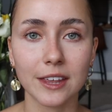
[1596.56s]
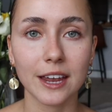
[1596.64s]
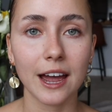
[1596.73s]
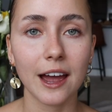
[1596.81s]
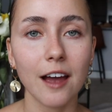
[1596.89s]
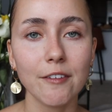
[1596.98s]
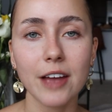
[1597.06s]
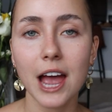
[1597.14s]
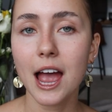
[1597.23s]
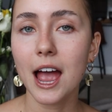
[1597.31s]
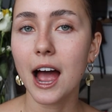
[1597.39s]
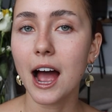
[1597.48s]
they have.
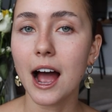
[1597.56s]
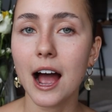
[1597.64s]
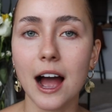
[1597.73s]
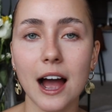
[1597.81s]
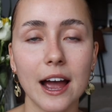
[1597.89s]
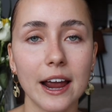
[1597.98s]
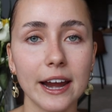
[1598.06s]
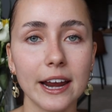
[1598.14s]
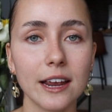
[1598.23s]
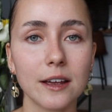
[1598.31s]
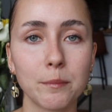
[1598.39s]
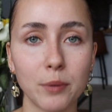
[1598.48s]

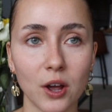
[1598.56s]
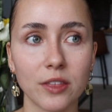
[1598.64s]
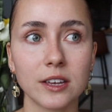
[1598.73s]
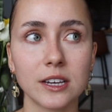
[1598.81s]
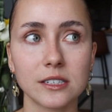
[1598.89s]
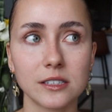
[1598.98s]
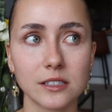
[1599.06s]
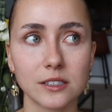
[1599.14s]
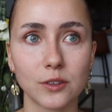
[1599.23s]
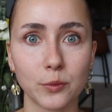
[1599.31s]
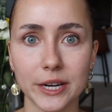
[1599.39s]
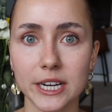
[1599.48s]
I bought
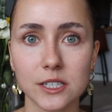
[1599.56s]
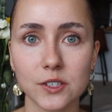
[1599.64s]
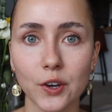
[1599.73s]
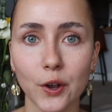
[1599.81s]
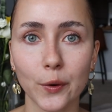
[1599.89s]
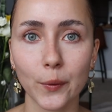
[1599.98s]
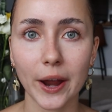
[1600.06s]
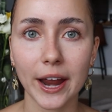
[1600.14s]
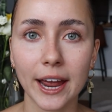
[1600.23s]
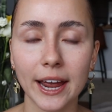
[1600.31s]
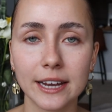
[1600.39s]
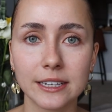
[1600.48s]
this three years ago
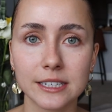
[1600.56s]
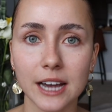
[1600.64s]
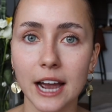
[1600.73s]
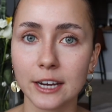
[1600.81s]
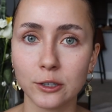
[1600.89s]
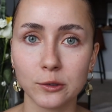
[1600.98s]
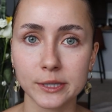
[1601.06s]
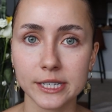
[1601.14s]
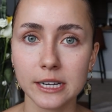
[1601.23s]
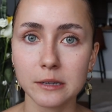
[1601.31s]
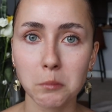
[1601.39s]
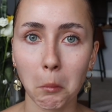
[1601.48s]
and I use
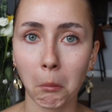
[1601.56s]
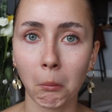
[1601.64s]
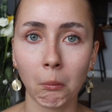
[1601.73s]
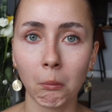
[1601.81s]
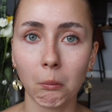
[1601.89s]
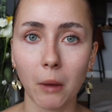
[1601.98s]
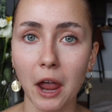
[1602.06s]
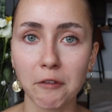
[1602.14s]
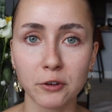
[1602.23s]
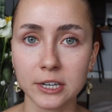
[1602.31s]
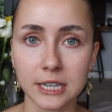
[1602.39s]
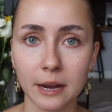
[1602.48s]
it
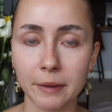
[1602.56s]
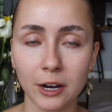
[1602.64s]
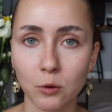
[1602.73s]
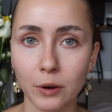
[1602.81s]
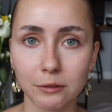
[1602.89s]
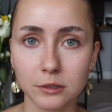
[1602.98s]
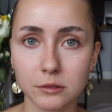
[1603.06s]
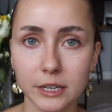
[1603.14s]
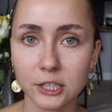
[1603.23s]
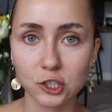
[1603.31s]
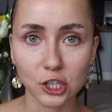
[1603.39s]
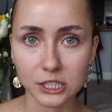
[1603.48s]
every time I go out.
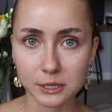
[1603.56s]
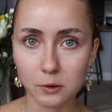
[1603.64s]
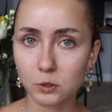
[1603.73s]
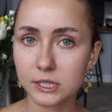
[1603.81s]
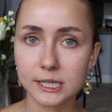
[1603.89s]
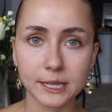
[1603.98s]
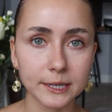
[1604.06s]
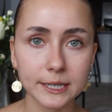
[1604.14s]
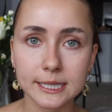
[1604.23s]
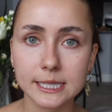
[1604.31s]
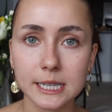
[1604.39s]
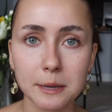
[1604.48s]
It just
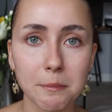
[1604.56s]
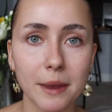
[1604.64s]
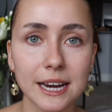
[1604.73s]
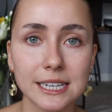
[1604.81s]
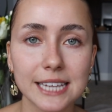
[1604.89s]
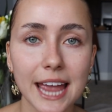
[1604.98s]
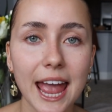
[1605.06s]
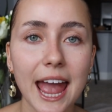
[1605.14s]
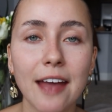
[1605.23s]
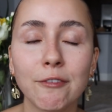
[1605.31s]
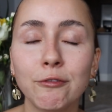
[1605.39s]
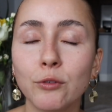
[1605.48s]
seriously makes
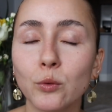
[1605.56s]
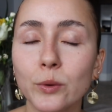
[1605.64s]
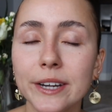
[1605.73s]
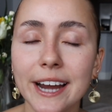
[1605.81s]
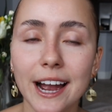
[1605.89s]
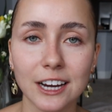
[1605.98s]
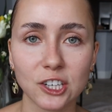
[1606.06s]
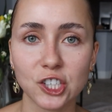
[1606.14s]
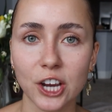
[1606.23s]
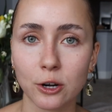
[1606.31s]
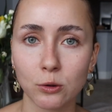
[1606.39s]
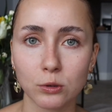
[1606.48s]
every
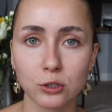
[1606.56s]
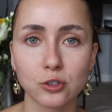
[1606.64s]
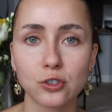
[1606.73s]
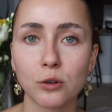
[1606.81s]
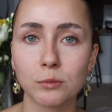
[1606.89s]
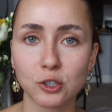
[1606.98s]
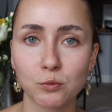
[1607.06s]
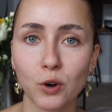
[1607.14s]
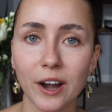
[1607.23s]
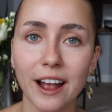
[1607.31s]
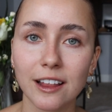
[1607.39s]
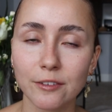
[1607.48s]
eyeshadow looks so much
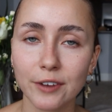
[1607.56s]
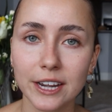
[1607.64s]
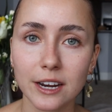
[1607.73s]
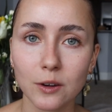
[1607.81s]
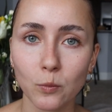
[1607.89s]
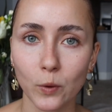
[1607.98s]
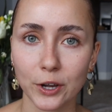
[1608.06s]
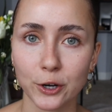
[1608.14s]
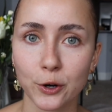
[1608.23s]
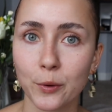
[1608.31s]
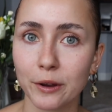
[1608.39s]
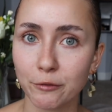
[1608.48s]
more elevated when
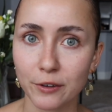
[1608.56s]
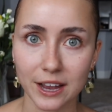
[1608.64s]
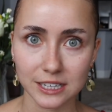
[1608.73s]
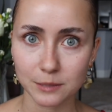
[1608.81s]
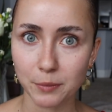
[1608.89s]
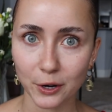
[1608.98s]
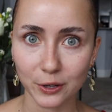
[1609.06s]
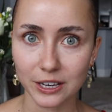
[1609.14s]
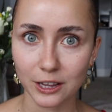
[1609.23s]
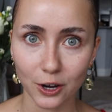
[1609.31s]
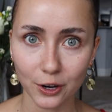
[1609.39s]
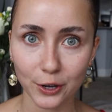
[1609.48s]
you're going for that
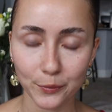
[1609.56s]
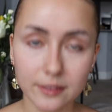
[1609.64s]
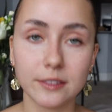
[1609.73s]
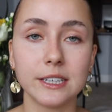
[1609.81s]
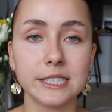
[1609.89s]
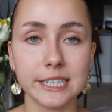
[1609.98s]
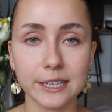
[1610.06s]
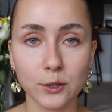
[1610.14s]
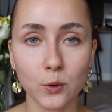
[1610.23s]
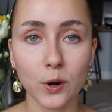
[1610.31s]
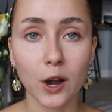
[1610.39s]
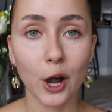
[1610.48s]
sparkly look. The
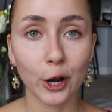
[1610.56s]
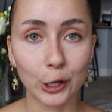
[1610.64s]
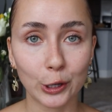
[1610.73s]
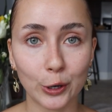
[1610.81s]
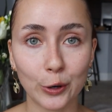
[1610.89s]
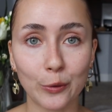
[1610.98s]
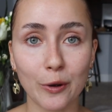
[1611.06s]
Dior Glow